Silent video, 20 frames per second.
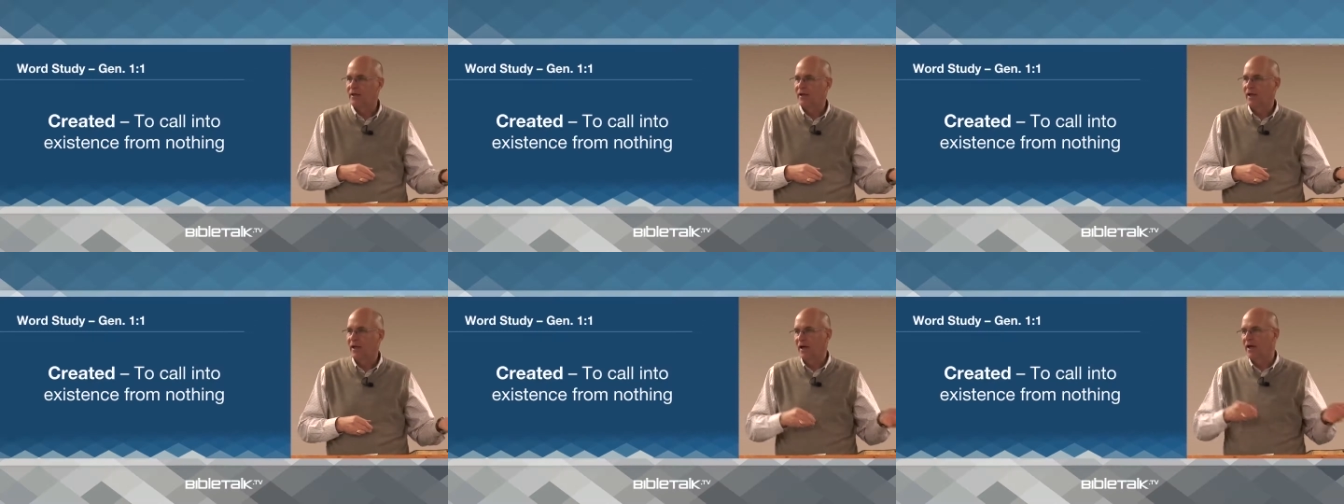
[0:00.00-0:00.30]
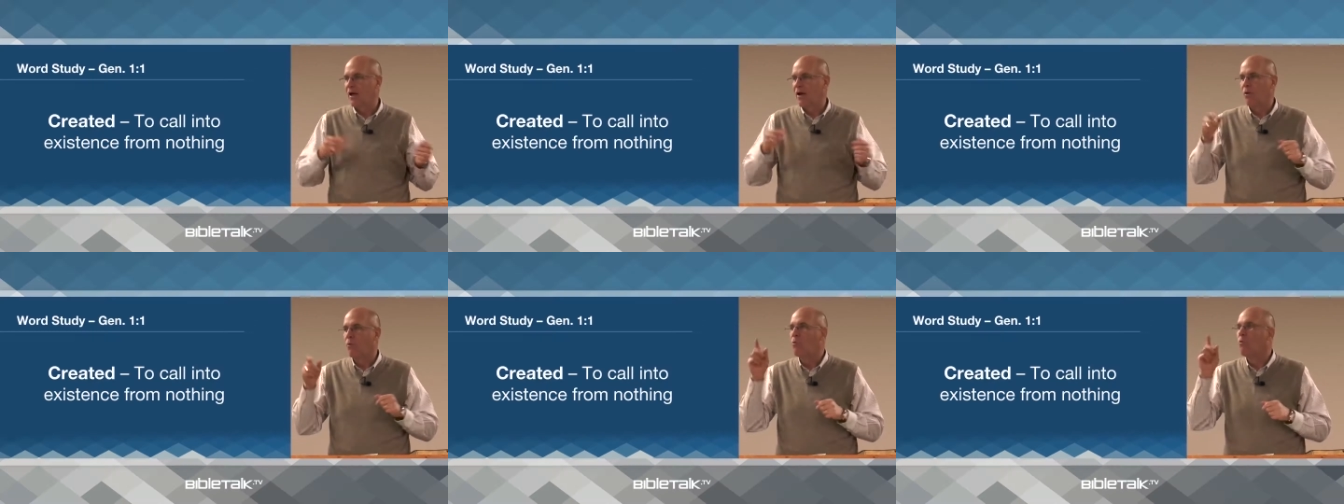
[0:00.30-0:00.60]

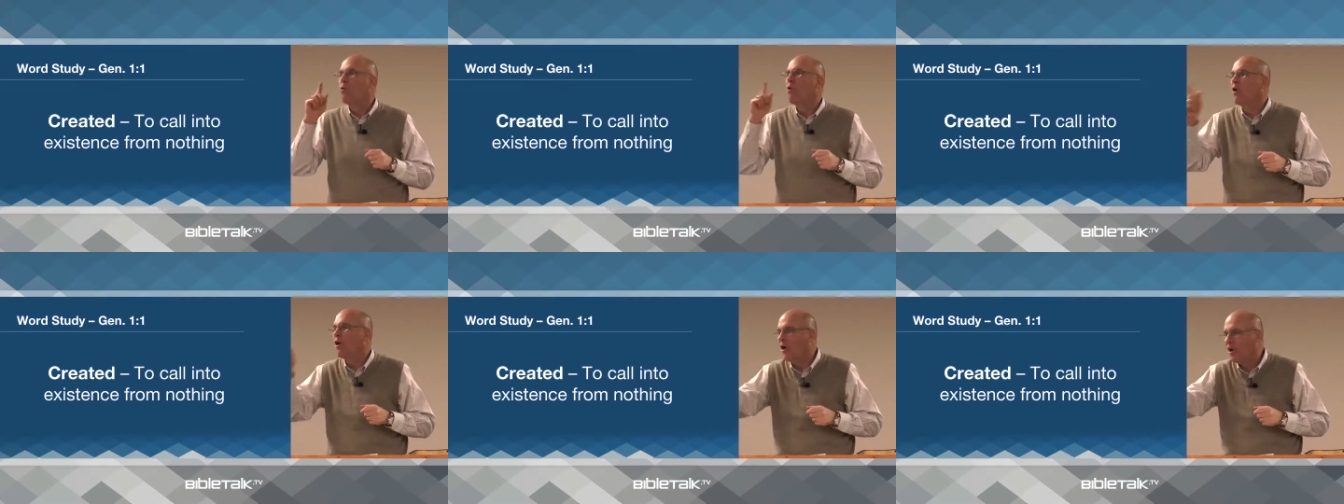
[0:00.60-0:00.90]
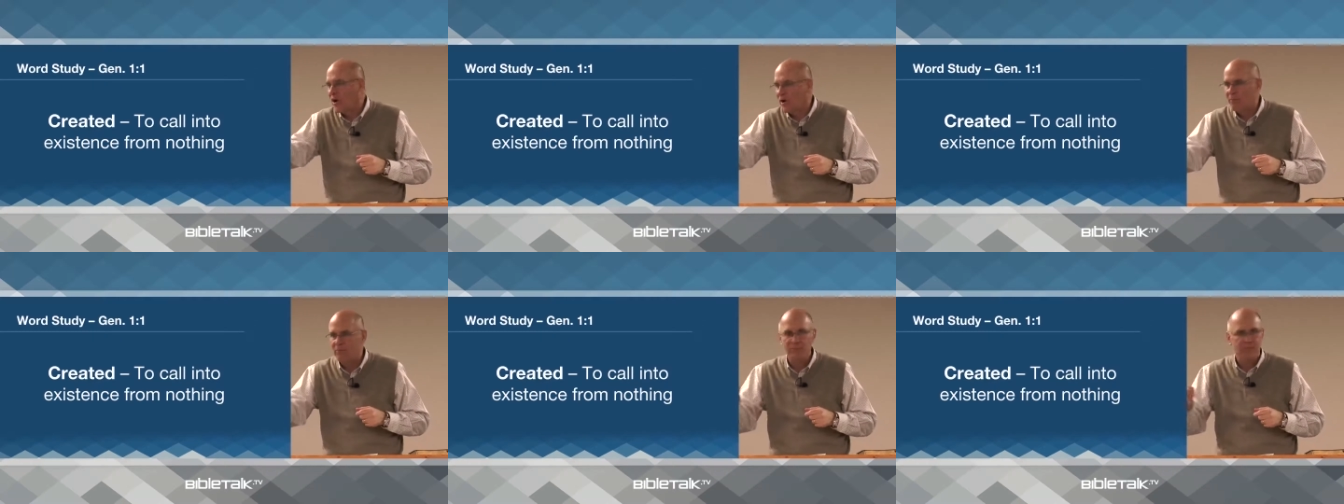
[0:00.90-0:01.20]
a
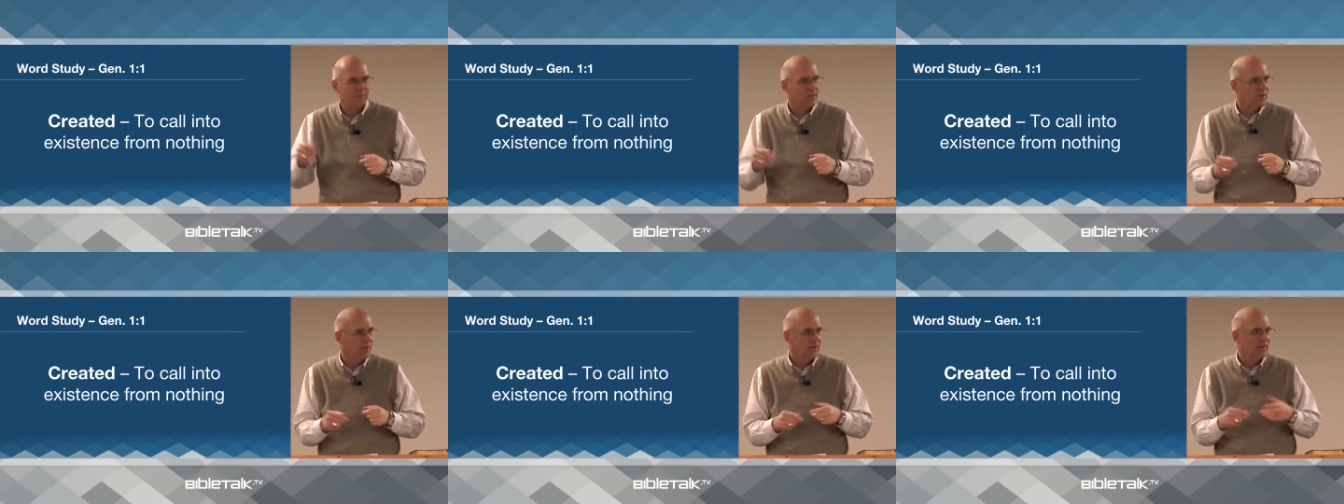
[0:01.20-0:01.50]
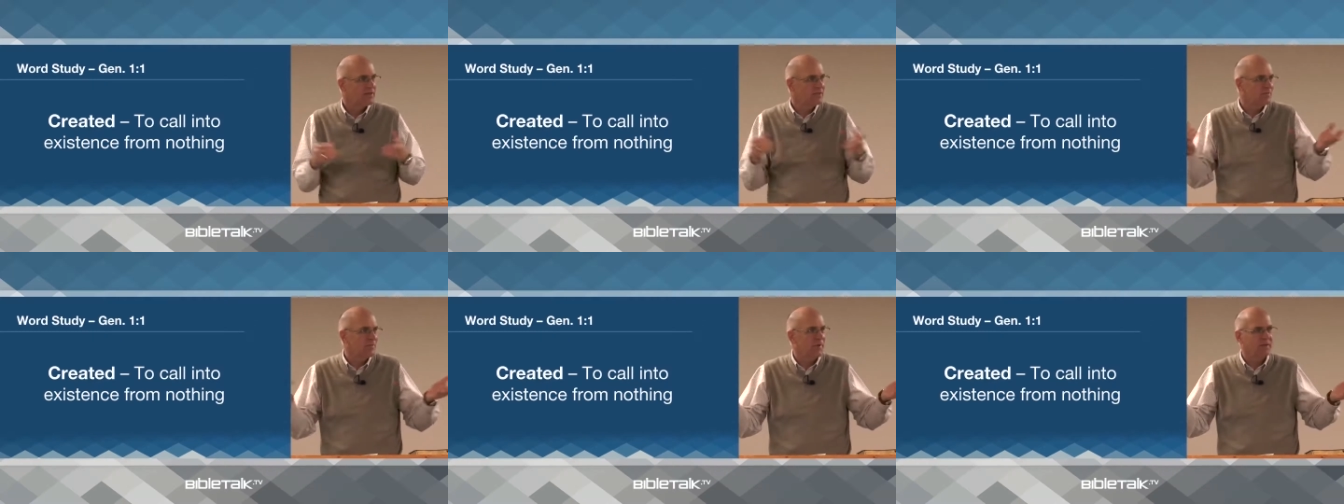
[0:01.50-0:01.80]
worm,
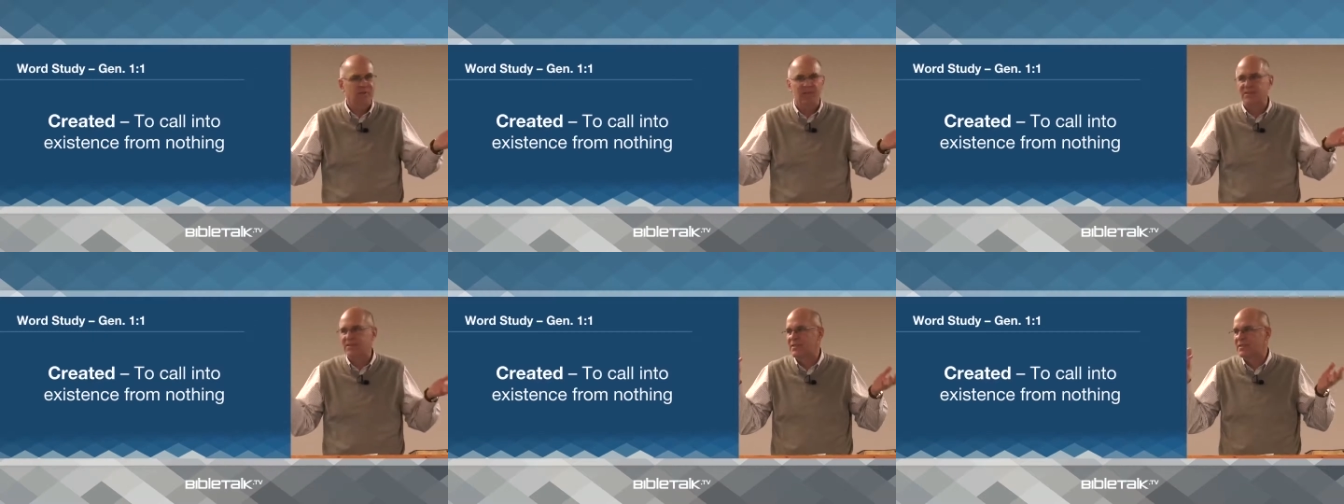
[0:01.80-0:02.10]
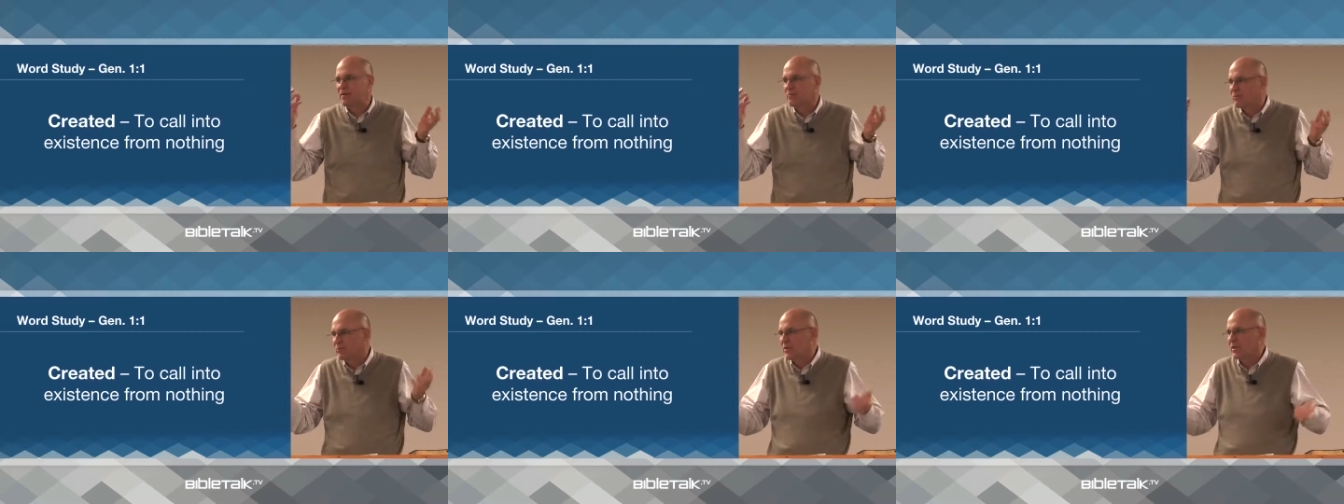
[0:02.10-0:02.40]
let's pick the
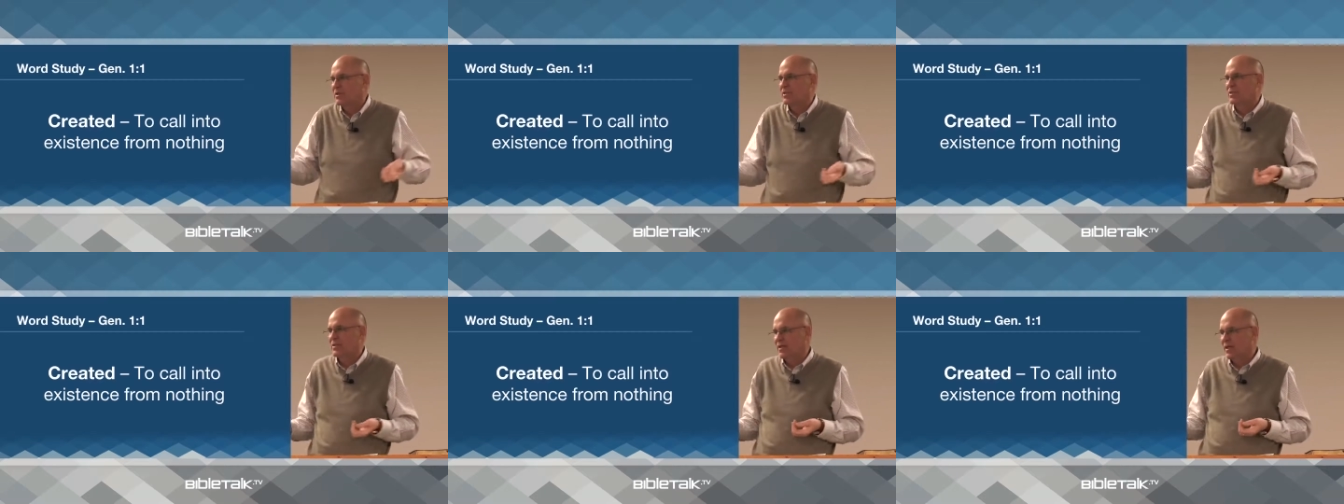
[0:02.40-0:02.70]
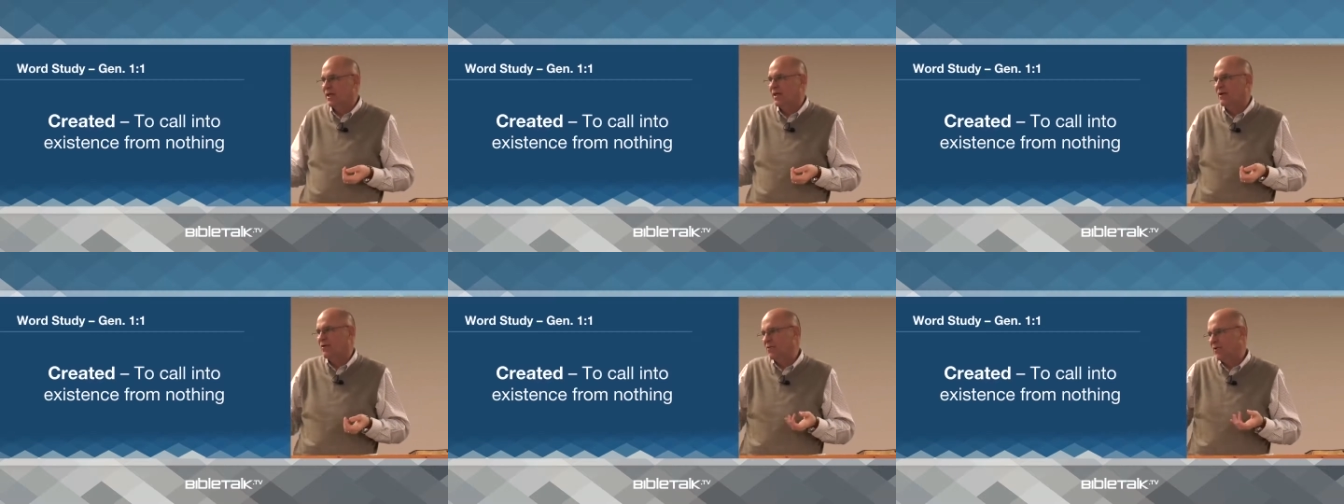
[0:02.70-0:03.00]
simplest
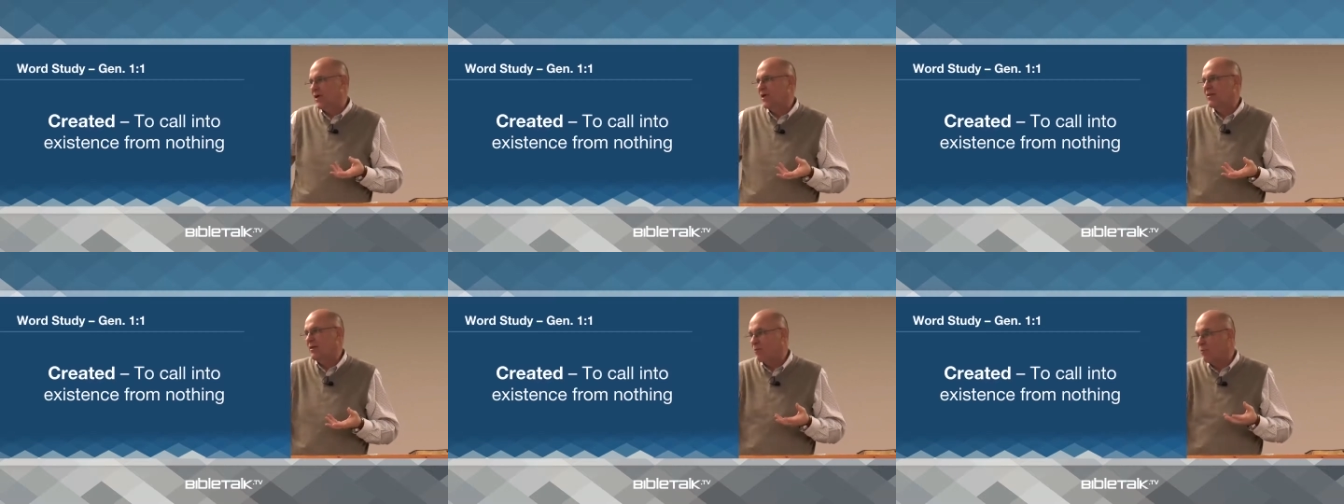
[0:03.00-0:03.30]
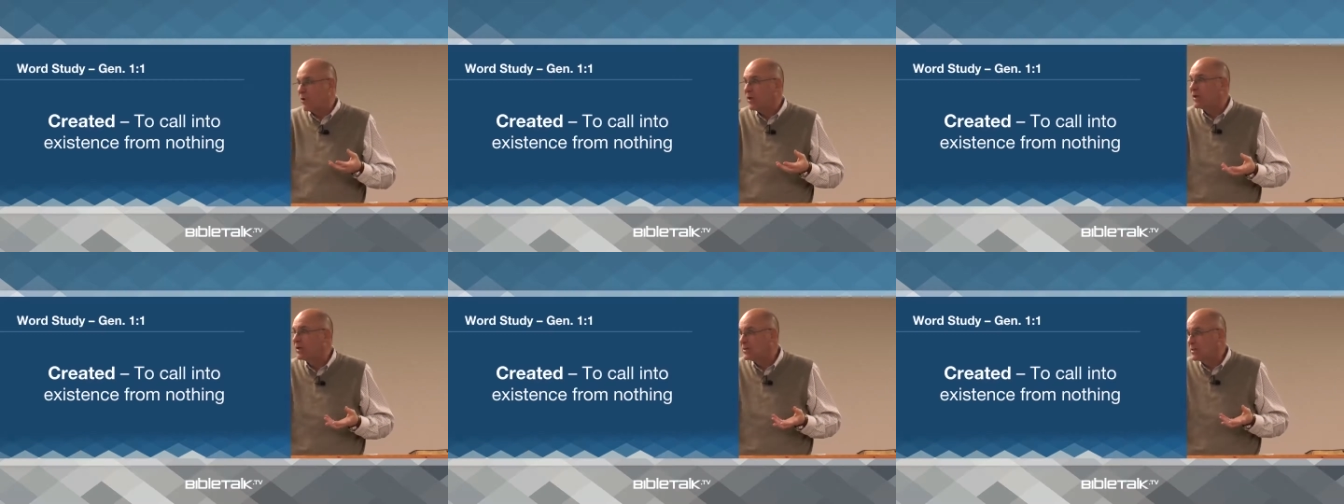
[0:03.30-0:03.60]
thing, okay, that
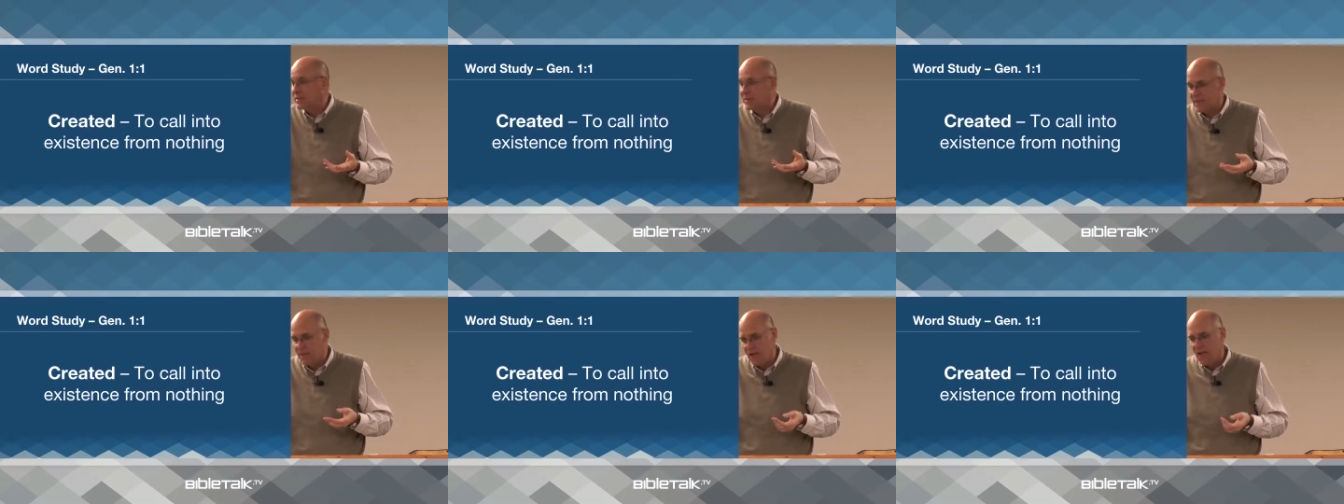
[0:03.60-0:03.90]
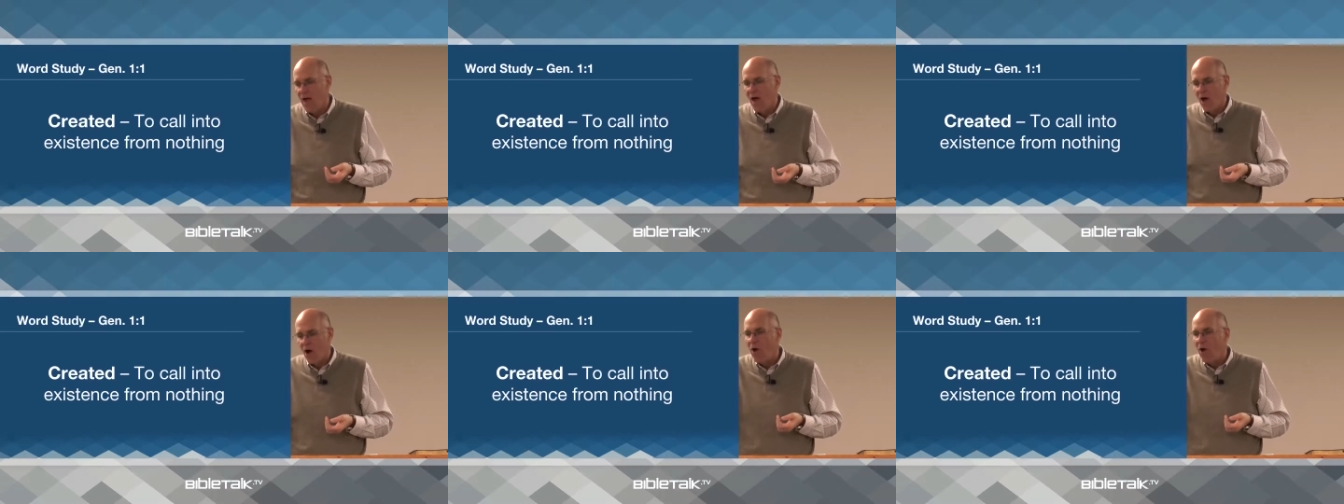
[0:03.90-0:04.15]
we can see.